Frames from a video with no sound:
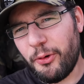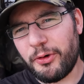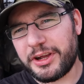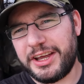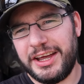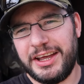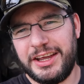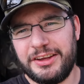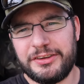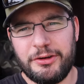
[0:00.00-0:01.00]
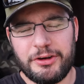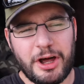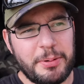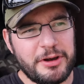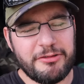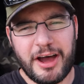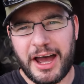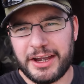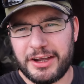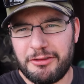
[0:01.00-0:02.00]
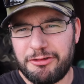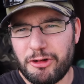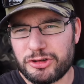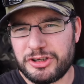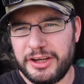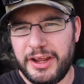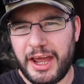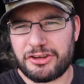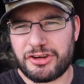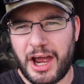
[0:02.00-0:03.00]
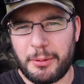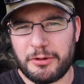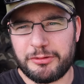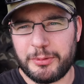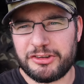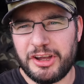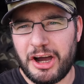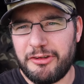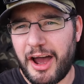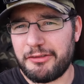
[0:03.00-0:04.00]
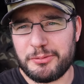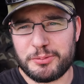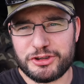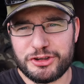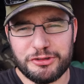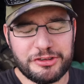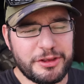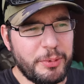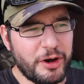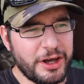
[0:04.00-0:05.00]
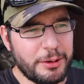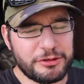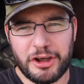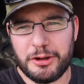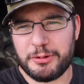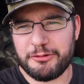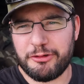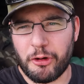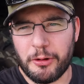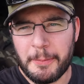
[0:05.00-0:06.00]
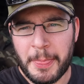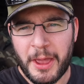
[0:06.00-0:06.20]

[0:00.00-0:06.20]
All the kit is loaded up in a van. Unfortunately, the extra hours for myself haven't produced the bite I was hoping for.